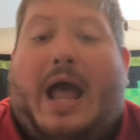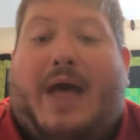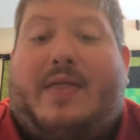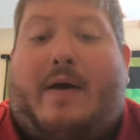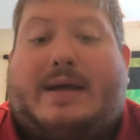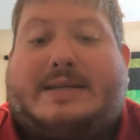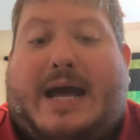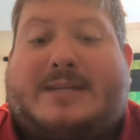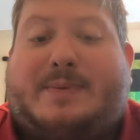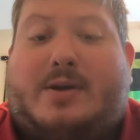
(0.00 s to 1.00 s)
Thou hast
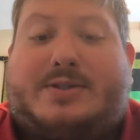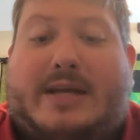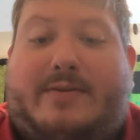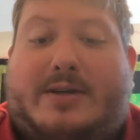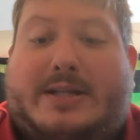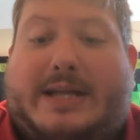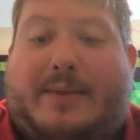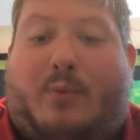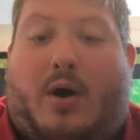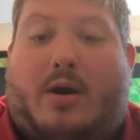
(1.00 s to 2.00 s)
cast me, O Savior, into the
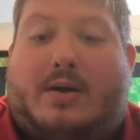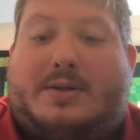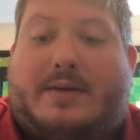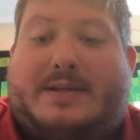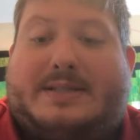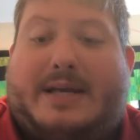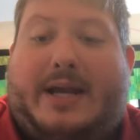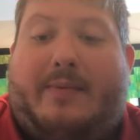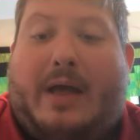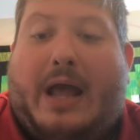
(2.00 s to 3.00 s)
deep waters of the
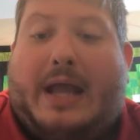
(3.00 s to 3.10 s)
sea,